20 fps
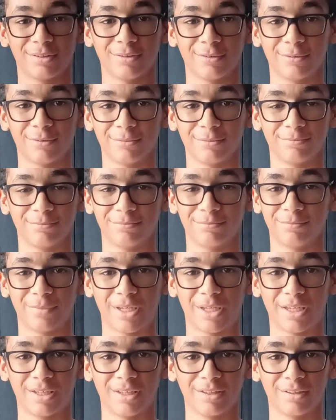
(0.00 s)
the
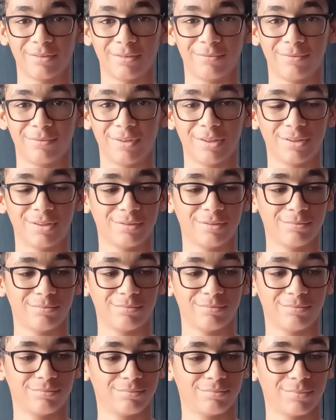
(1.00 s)
beginning of this
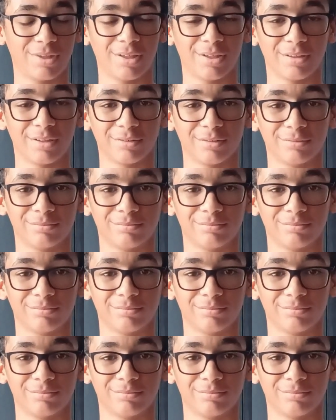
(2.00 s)
thing.